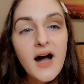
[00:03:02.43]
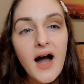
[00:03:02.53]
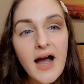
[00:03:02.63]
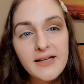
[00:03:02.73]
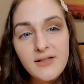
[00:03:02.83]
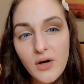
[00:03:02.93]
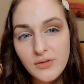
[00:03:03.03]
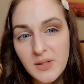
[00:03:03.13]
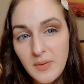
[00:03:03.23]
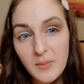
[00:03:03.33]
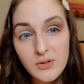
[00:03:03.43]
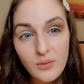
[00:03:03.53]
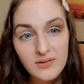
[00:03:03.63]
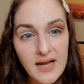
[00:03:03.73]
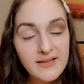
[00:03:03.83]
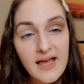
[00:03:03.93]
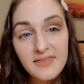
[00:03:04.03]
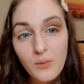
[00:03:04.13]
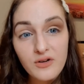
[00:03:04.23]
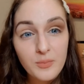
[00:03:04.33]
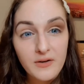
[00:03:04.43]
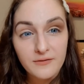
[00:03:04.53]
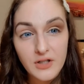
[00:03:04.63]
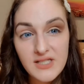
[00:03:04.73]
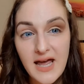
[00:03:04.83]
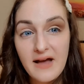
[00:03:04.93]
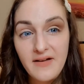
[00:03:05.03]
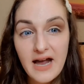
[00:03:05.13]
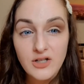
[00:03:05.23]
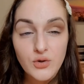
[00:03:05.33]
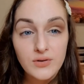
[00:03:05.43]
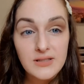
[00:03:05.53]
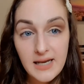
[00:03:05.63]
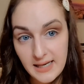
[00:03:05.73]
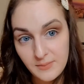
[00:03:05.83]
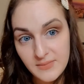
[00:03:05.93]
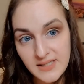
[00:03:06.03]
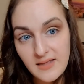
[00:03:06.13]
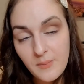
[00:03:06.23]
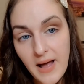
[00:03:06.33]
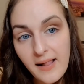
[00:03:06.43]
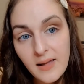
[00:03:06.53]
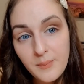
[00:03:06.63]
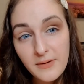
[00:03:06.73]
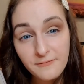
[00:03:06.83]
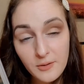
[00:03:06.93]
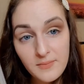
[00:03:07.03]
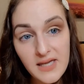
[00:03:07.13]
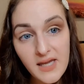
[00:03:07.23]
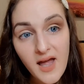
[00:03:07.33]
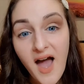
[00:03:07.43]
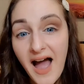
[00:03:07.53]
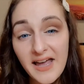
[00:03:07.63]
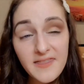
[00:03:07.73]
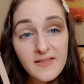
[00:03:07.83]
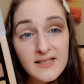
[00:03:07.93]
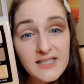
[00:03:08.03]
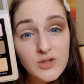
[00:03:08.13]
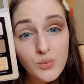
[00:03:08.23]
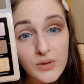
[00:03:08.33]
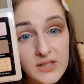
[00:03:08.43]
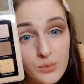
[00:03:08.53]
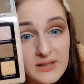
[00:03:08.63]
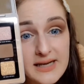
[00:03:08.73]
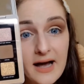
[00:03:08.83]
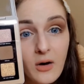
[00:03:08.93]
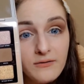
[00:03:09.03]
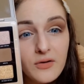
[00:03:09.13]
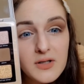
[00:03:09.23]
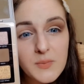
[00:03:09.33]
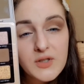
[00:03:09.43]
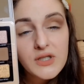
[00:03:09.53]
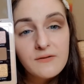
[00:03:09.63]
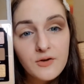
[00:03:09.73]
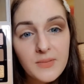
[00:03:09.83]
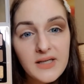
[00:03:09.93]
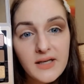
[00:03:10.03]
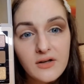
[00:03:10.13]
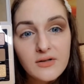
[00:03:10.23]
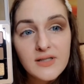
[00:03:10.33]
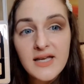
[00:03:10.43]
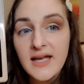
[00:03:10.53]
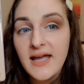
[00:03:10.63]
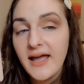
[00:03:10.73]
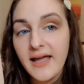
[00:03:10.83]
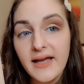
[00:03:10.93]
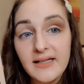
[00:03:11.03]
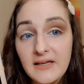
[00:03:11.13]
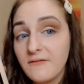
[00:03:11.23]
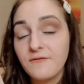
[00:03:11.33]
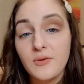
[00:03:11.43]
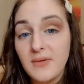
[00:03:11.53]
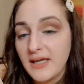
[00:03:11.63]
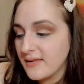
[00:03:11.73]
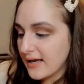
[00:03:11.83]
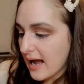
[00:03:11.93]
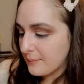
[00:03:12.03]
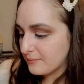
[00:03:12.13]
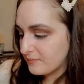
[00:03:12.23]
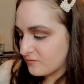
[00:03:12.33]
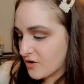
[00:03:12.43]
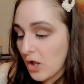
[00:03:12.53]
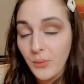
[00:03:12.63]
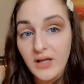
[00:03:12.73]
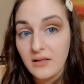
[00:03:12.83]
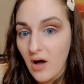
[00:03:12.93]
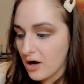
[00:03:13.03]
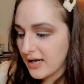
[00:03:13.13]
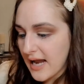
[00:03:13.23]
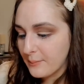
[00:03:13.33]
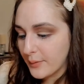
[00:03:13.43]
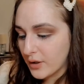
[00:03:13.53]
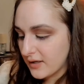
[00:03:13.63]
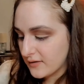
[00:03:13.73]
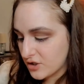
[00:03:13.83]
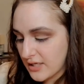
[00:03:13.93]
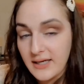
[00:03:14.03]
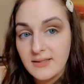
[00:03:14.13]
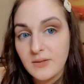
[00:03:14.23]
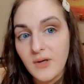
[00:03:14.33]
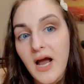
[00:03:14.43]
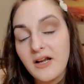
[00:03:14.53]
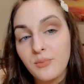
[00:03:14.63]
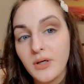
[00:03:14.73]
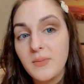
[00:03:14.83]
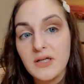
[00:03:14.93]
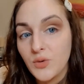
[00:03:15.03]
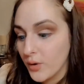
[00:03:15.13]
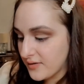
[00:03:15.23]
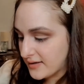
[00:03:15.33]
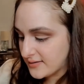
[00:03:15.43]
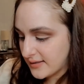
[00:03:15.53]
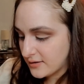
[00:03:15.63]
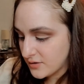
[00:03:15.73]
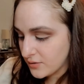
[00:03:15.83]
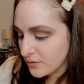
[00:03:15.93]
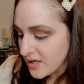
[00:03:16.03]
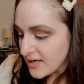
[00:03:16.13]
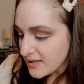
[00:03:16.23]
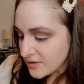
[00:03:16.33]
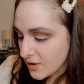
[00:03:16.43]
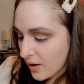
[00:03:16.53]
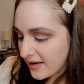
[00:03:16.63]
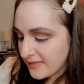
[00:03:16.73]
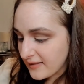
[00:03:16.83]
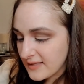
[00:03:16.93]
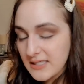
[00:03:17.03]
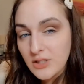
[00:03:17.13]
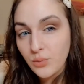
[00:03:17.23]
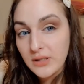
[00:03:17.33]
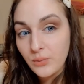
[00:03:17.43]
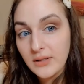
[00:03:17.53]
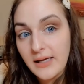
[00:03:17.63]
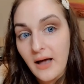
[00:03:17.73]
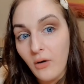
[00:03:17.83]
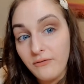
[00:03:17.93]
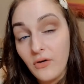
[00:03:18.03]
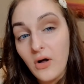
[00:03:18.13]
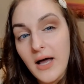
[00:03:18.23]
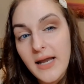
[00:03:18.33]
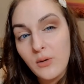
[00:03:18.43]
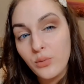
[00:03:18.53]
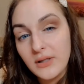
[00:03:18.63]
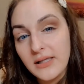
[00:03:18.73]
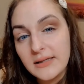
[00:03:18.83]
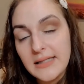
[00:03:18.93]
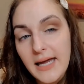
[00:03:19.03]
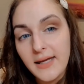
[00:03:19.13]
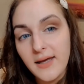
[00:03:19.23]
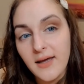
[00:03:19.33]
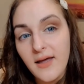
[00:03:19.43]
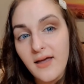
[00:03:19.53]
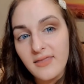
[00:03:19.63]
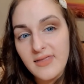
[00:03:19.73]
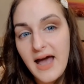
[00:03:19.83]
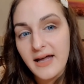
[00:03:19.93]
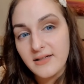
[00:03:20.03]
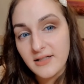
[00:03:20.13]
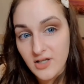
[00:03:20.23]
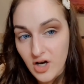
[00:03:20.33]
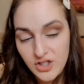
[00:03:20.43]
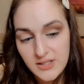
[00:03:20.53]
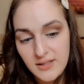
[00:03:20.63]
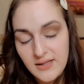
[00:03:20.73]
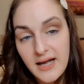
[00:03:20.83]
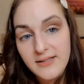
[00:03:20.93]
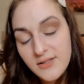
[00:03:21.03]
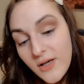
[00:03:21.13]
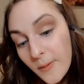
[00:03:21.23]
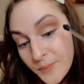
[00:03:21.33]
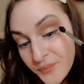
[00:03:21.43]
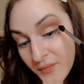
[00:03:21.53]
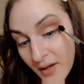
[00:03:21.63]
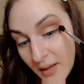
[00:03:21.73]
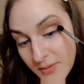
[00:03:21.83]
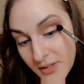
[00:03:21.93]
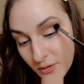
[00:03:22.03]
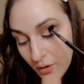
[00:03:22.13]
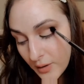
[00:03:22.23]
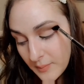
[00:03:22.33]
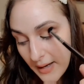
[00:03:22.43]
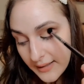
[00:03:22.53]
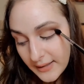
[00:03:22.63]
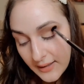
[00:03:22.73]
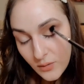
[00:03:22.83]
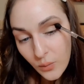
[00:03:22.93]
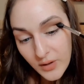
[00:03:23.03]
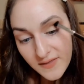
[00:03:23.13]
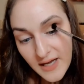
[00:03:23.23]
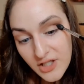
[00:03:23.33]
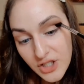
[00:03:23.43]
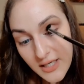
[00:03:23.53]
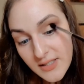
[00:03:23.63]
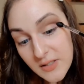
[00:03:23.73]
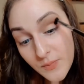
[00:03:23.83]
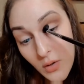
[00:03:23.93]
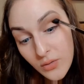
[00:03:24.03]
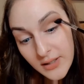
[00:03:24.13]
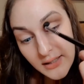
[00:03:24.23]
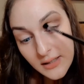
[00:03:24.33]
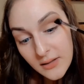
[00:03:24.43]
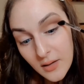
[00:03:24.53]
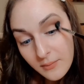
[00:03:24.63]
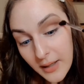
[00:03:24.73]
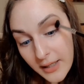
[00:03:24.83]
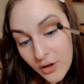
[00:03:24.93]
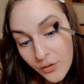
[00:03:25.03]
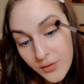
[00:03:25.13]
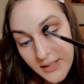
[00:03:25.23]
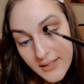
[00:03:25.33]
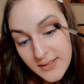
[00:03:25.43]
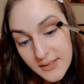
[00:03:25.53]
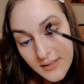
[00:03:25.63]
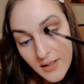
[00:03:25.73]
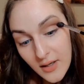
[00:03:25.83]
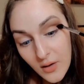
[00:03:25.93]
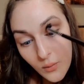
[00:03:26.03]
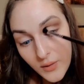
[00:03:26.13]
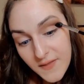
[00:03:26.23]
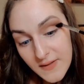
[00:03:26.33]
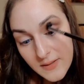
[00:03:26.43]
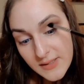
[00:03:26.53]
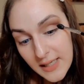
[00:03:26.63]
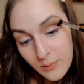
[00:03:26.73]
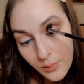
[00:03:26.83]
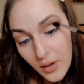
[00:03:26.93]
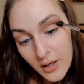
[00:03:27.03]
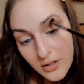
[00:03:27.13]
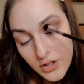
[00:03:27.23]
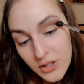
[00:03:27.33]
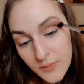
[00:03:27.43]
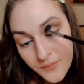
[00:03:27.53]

I know some people don't like that. They would have preferred to have actual names in the palette, but for me, I think this is really, really helpful, especially for beginners. And even for me, like I'm following along and I'm putting the shades kind of pretty much where they say to. So I think this is really, really helpful. And I really like that Natasha did that. So I'm still going back in with that shade Smoke in my crease with this same brush.